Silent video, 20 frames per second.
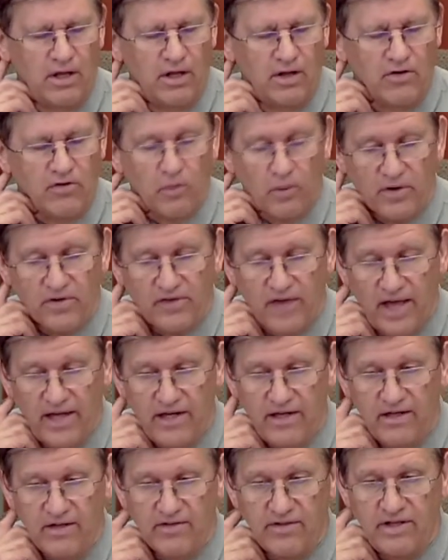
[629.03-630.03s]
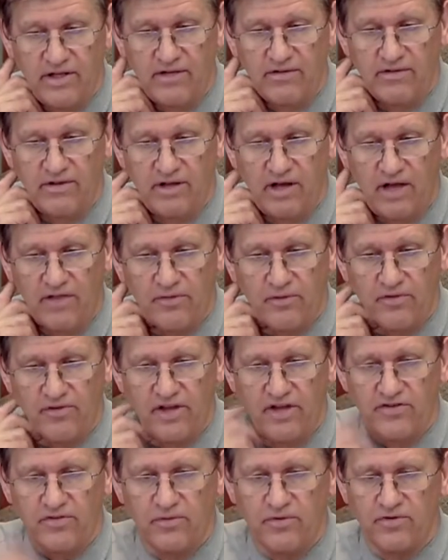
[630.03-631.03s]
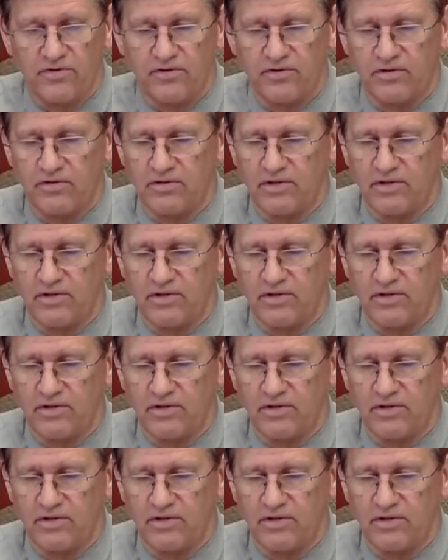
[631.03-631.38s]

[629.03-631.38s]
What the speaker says: So we're excited. The authorization was